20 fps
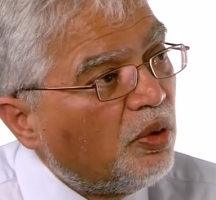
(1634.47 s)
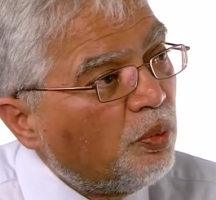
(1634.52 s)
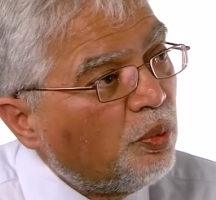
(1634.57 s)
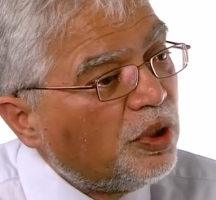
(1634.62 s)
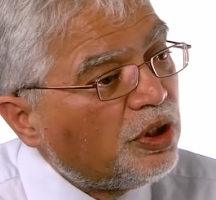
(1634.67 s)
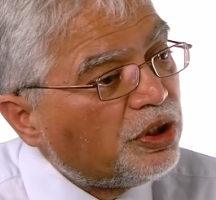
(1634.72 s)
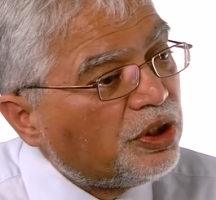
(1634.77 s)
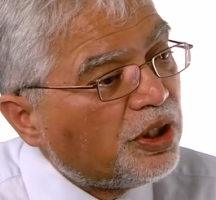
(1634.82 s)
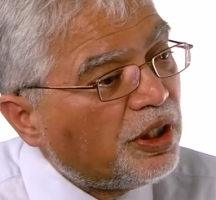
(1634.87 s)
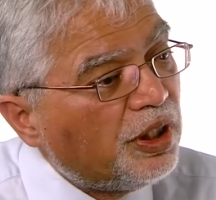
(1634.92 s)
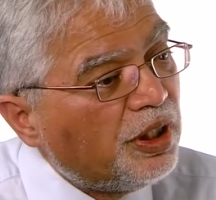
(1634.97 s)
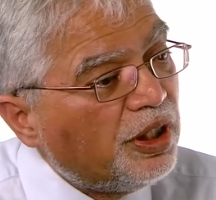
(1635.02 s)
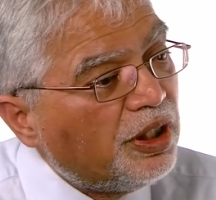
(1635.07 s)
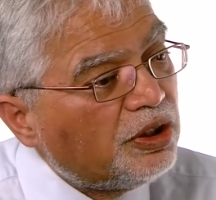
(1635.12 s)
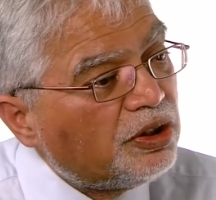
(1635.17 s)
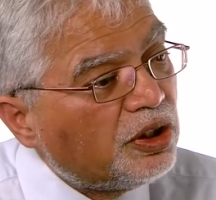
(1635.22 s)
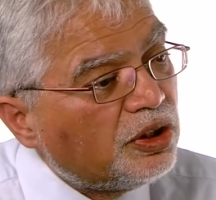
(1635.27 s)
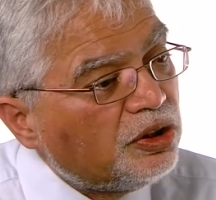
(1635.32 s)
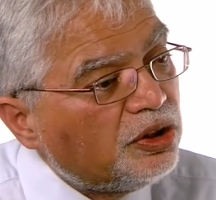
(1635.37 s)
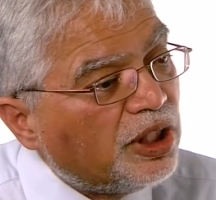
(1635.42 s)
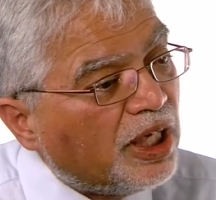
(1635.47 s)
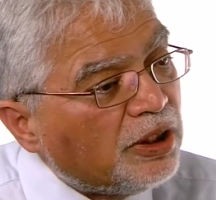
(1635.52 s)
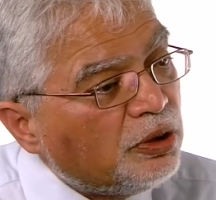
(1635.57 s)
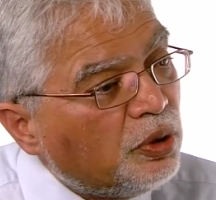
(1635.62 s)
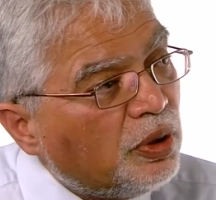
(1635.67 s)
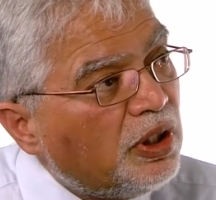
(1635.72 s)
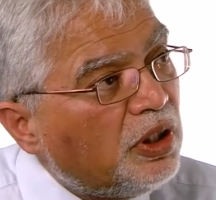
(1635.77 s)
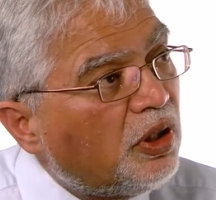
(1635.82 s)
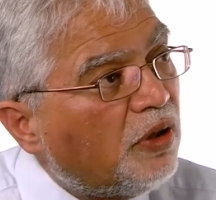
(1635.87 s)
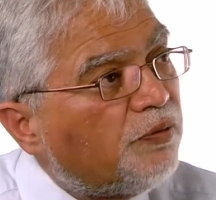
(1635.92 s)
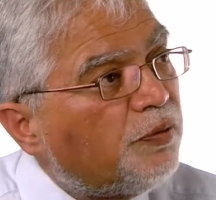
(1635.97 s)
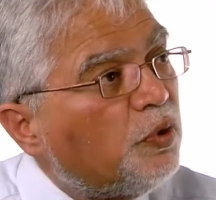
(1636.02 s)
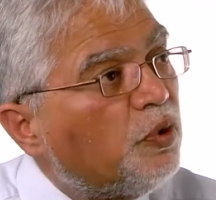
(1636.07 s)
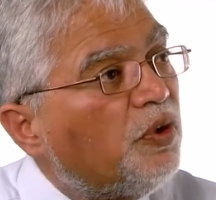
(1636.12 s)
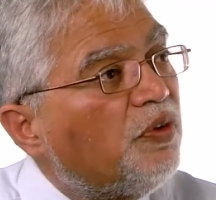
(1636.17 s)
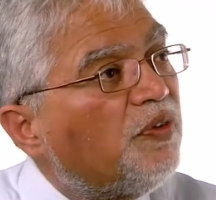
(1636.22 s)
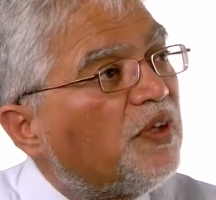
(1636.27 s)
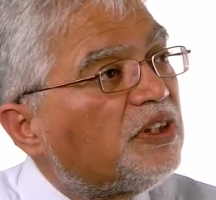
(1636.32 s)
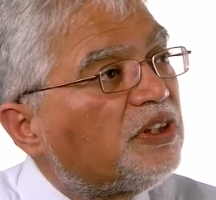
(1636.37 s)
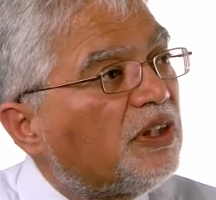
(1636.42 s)
which is genuinely of
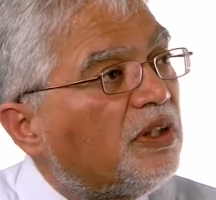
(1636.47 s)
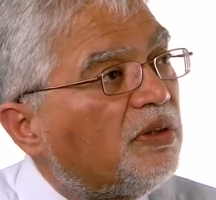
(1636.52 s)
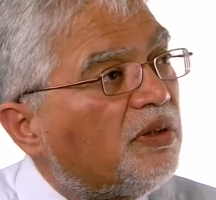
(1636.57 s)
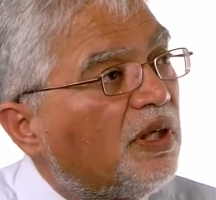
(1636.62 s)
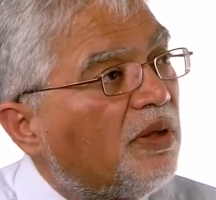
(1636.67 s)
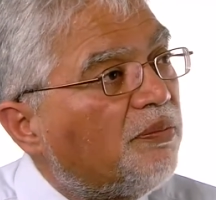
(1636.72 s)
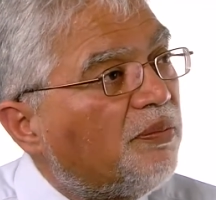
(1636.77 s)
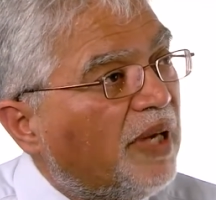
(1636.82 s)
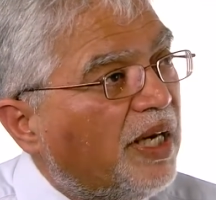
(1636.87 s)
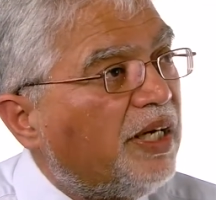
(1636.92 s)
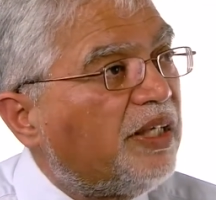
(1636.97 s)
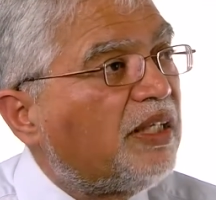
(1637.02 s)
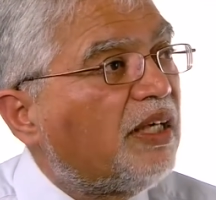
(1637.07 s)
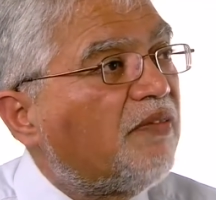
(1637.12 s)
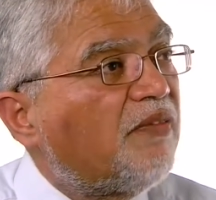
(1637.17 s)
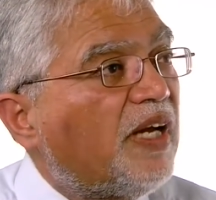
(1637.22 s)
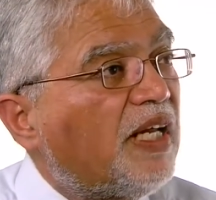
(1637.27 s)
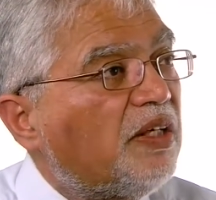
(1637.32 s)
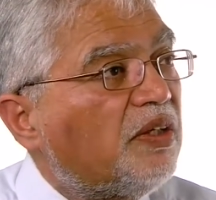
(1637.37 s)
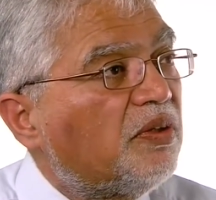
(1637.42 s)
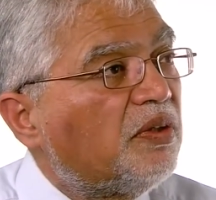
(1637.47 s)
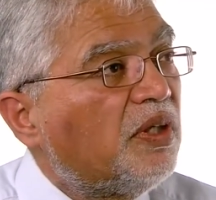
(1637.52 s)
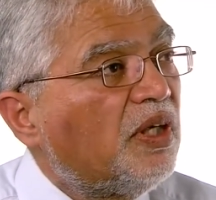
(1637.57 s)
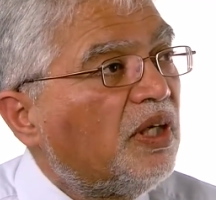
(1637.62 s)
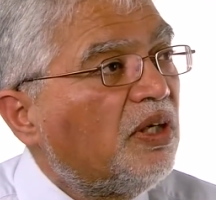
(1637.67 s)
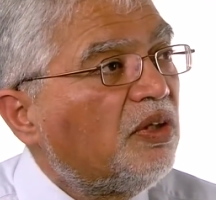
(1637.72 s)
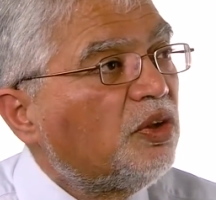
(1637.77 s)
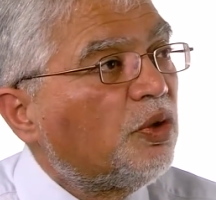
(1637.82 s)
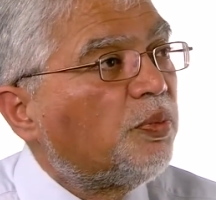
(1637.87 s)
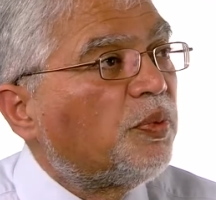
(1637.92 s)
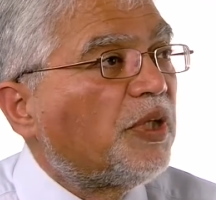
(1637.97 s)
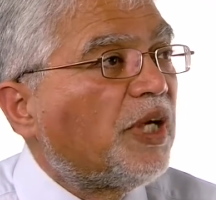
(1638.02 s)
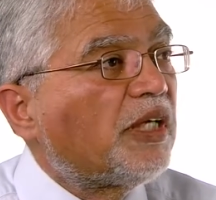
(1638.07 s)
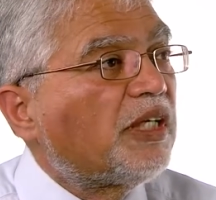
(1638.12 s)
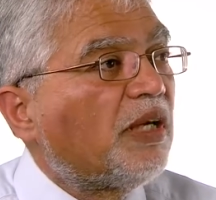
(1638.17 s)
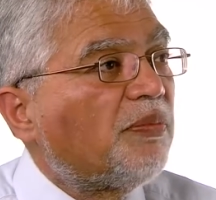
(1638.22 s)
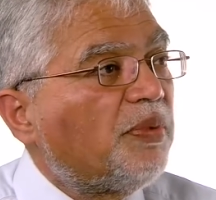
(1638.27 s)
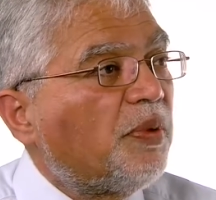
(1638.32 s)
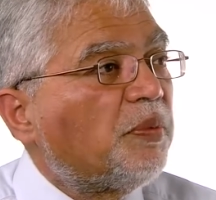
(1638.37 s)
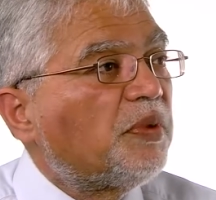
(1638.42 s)
universal merit and value to
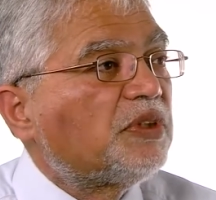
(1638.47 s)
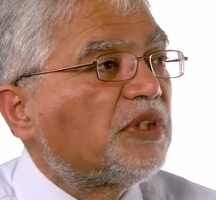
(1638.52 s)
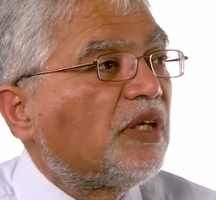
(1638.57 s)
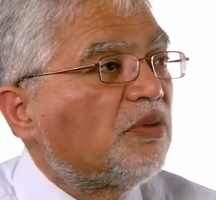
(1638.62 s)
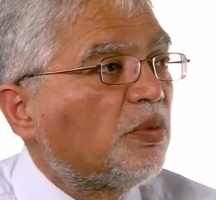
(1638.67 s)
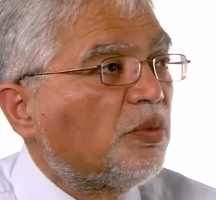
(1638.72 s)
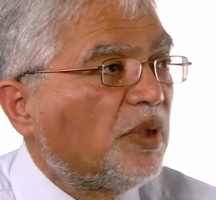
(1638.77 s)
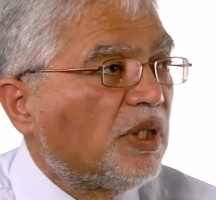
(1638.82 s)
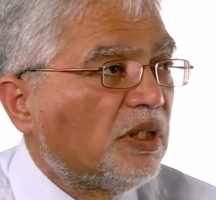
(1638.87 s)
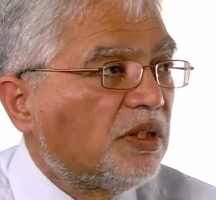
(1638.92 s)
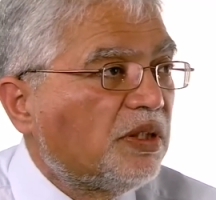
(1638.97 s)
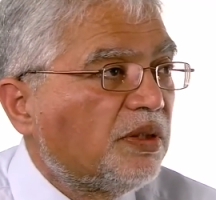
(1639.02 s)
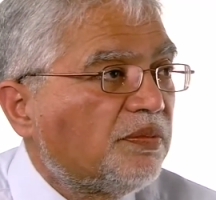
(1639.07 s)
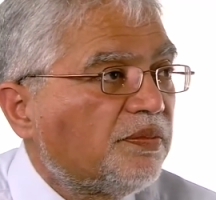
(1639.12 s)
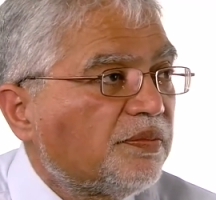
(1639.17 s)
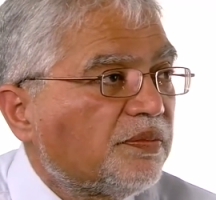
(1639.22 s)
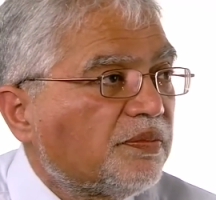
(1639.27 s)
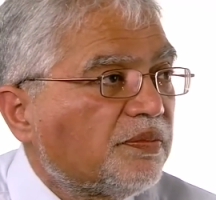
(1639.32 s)
protect our peoples around the world.